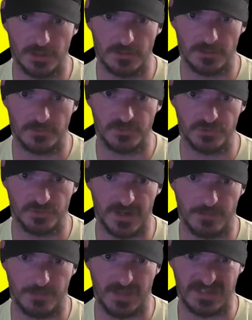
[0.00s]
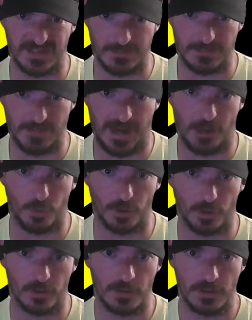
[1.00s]
uh, to try to maintain
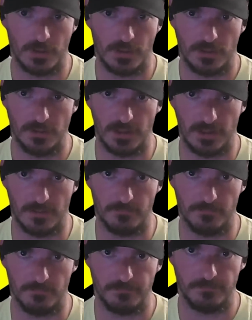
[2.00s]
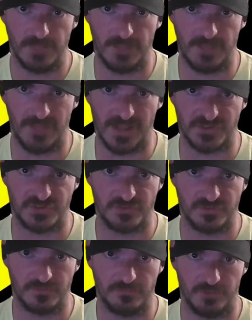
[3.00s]
power. Um, and that's
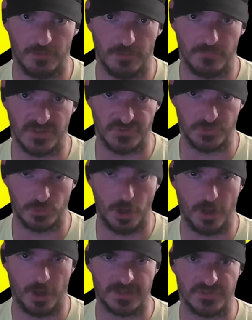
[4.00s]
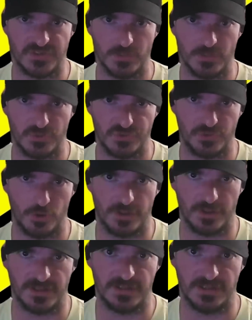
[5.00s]
from this new caucus that was
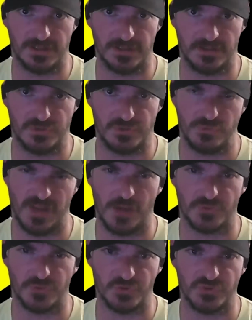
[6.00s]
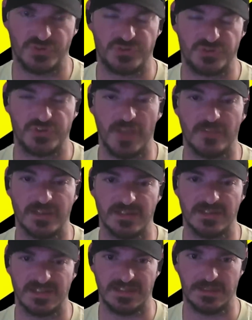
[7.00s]
started in
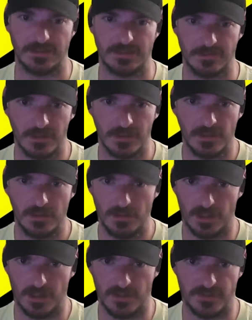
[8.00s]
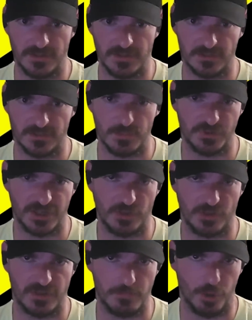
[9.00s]
2017, uh, the
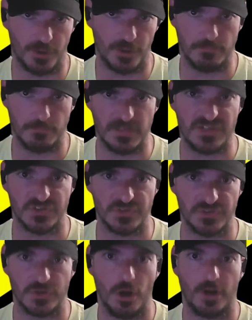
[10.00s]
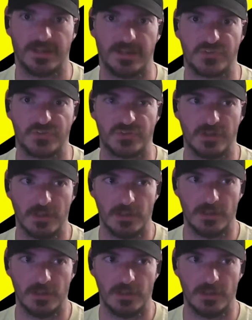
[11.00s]
Libertarian Party Mises Caucus.